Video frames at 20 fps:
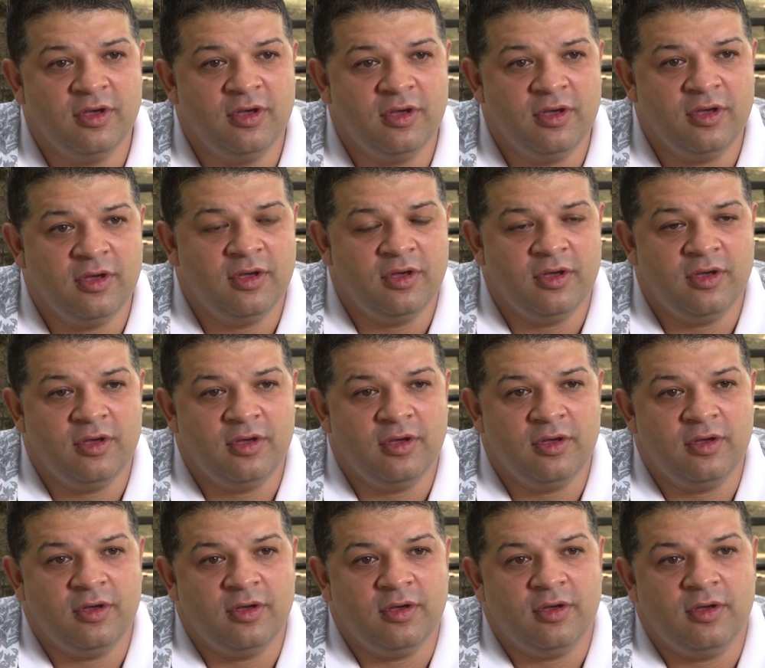
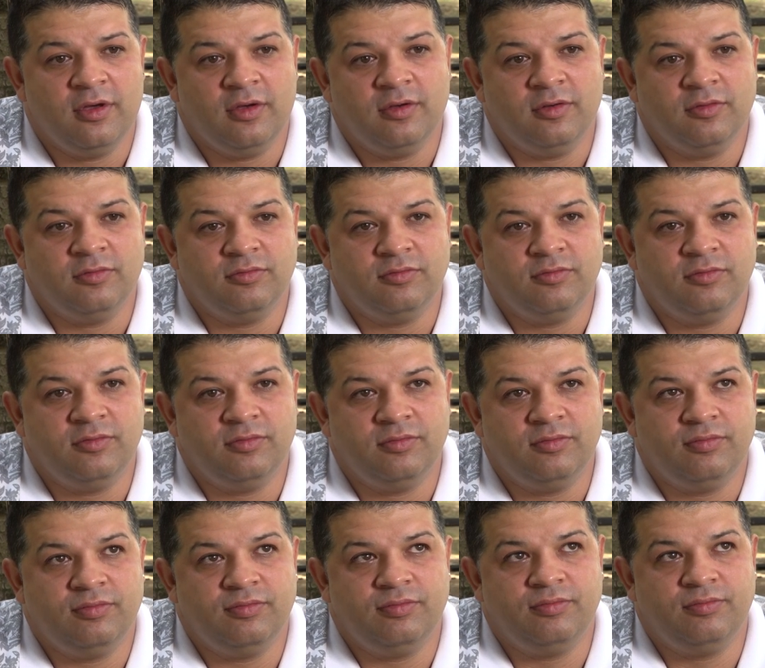
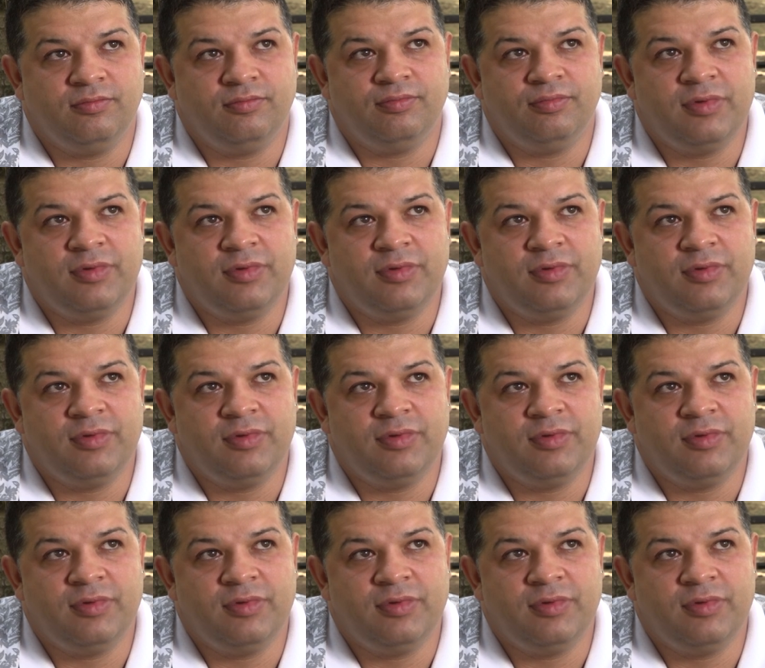Nothing is said.